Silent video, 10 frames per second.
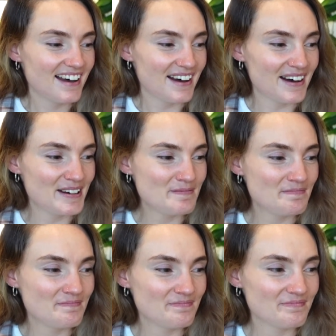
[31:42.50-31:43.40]

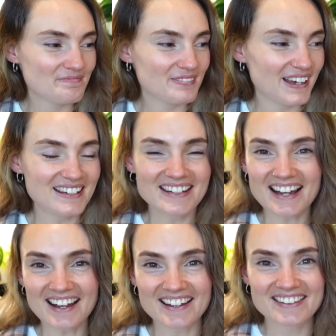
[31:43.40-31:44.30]
And
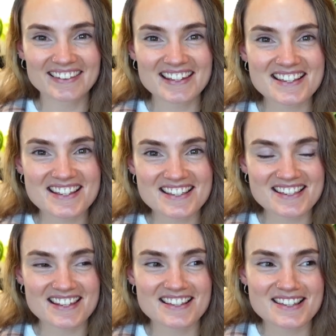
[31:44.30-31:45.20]
yeah, this
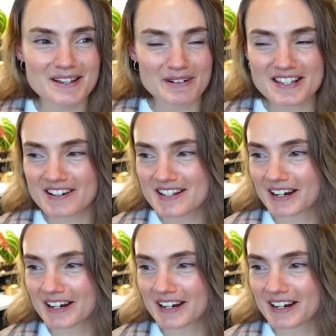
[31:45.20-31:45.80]
is so exciting.